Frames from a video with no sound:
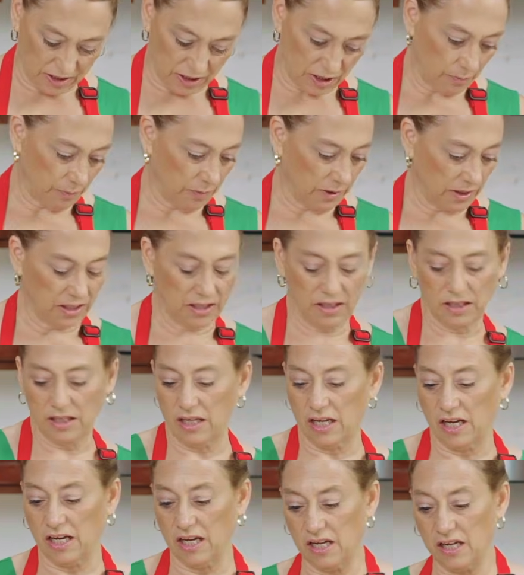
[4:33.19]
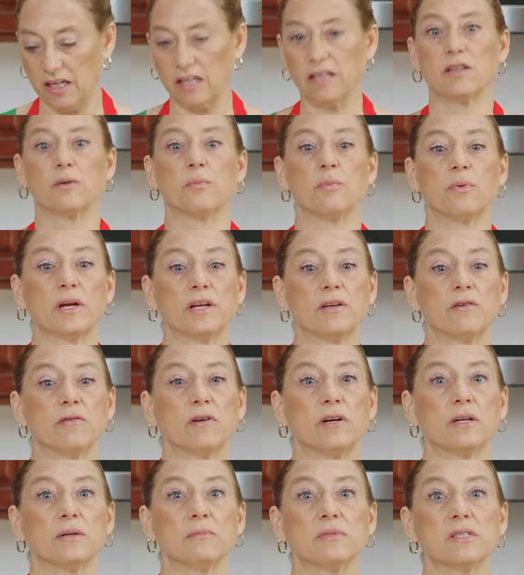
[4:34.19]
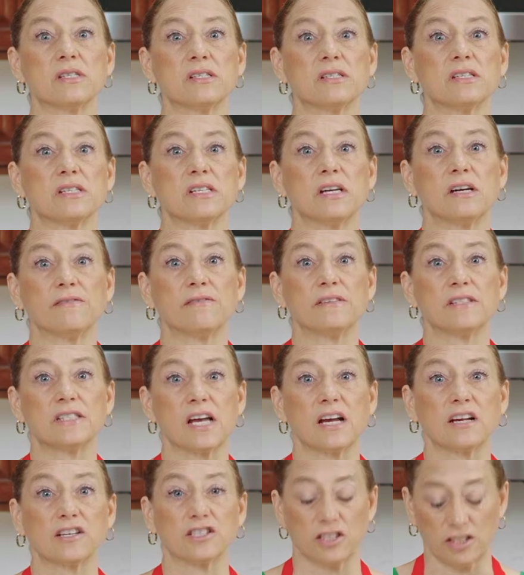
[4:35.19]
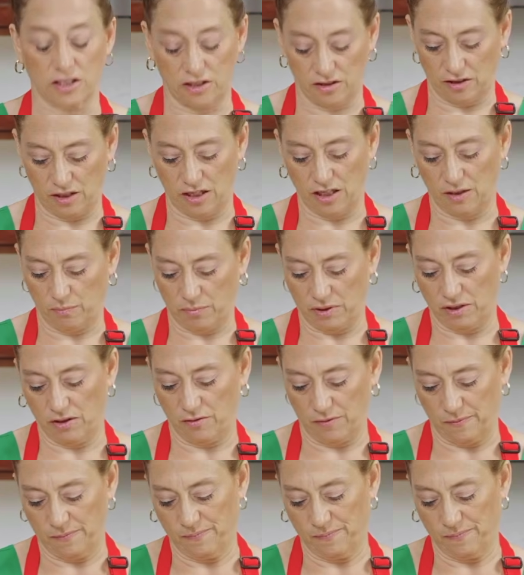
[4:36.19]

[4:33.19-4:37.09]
dip it in the egg and the breadcrumbs and stuff, it's actually going to get bigger.